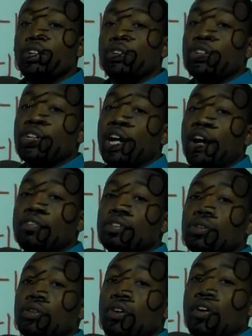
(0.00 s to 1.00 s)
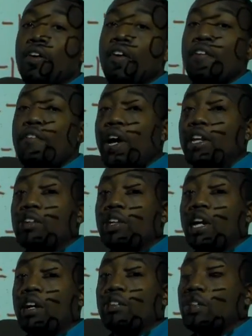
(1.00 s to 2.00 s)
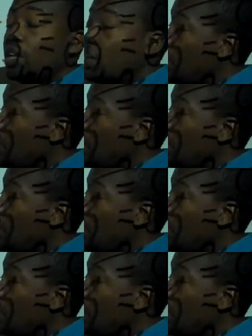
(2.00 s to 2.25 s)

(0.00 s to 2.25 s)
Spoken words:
you know you're going to have to factor it out.